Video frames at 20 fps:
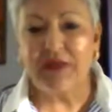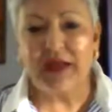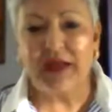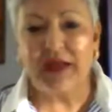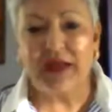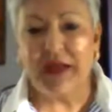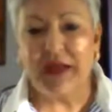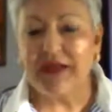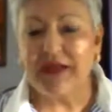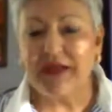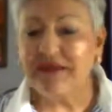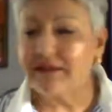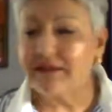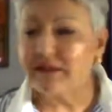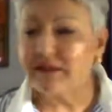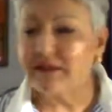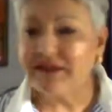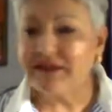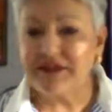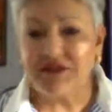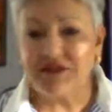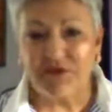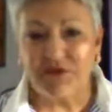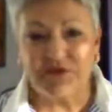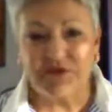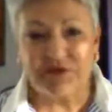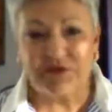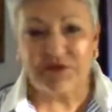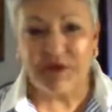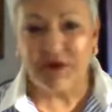I get the message from
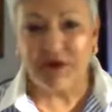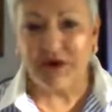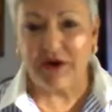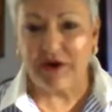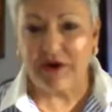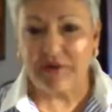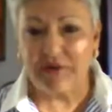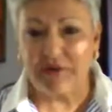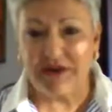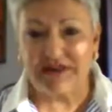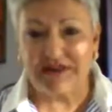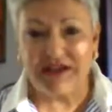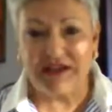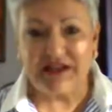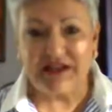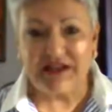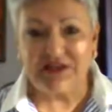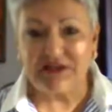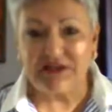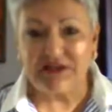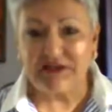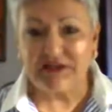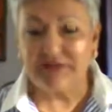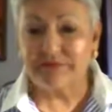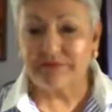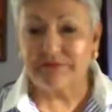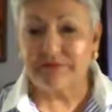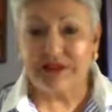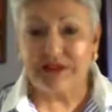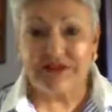Spirit in meditation,
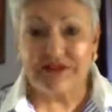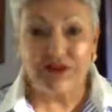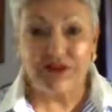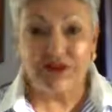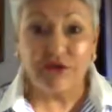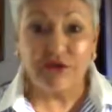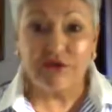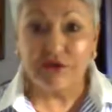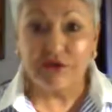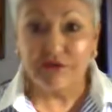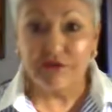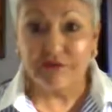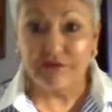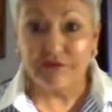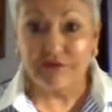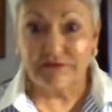it's over.